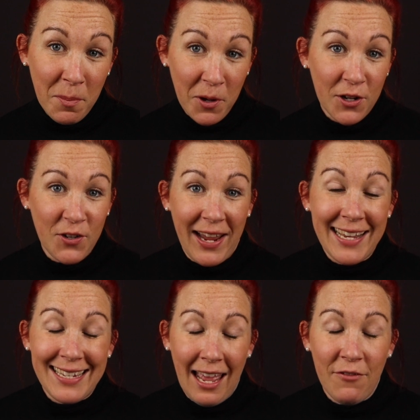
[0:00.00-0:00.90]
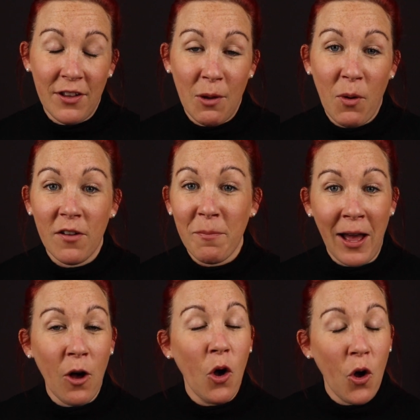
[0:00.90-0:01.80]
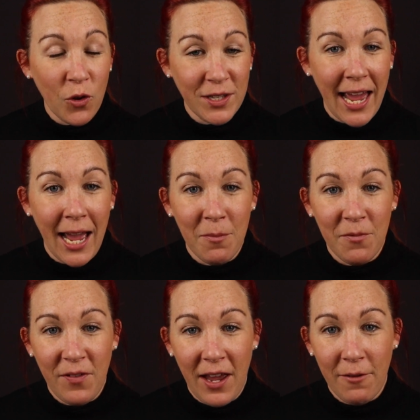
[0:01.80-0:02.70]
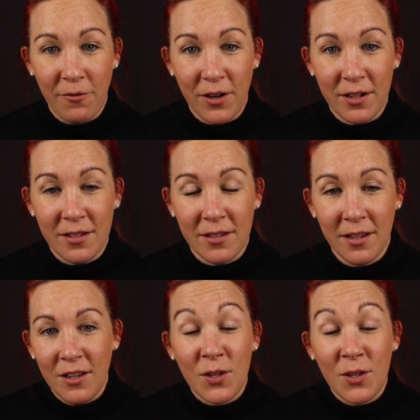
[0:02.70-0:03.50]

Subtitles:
portrait is definitely one of my all-time favourites.